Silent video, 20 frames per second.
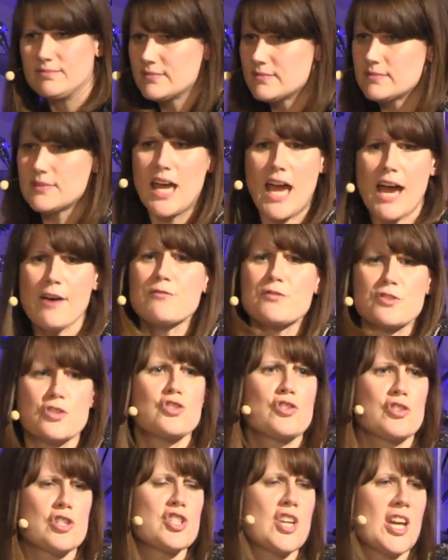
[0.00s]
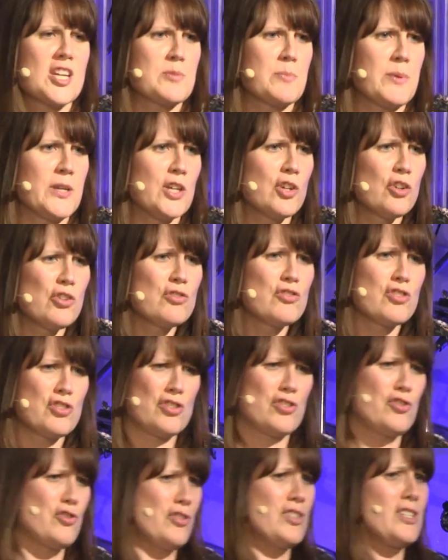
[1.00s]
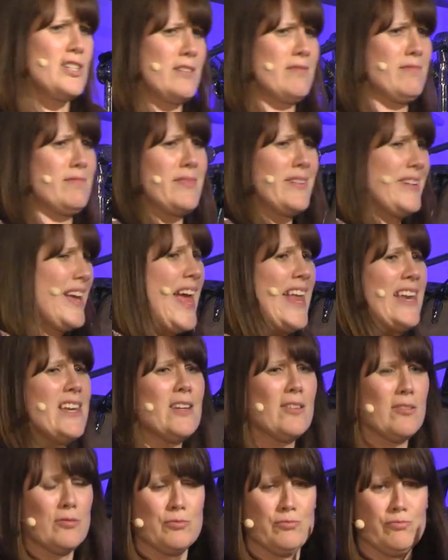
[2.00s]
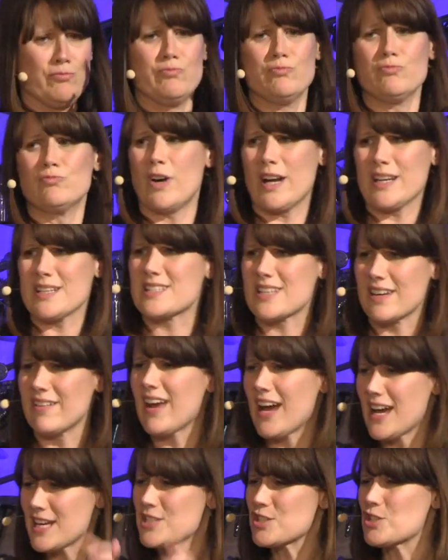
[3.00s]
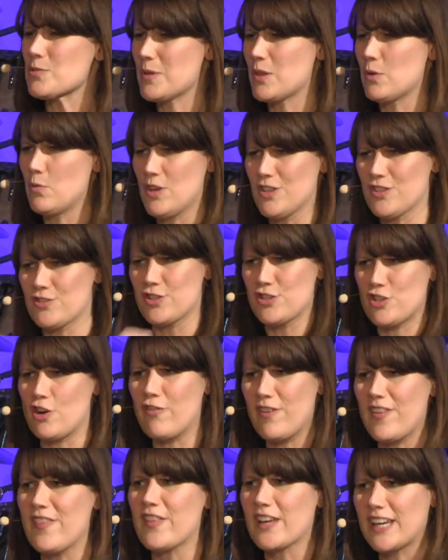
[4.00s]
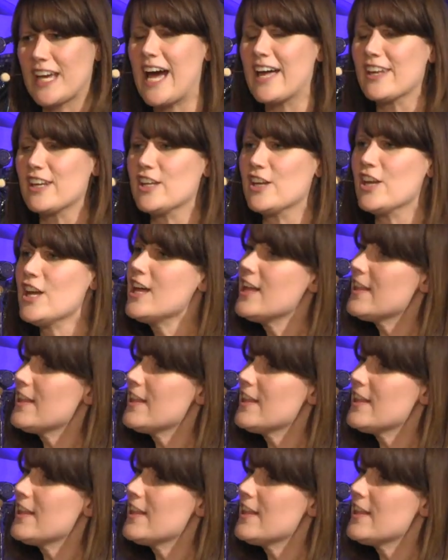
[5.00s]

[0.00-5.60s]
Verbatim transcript: They have to study Shakespeare. You couldn't just study any old writer. It has to be the ones that are in the canon.